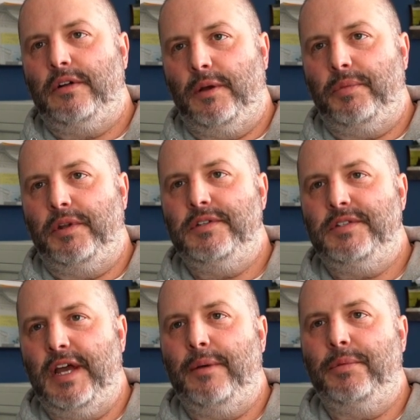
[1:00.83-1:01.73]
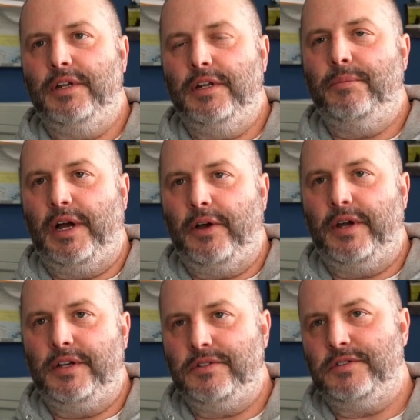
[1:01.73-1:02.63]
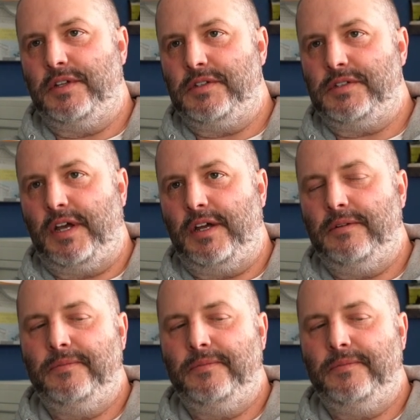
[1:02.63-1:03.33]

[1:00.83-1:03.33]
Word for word: companies dabbling in biohazards on the side.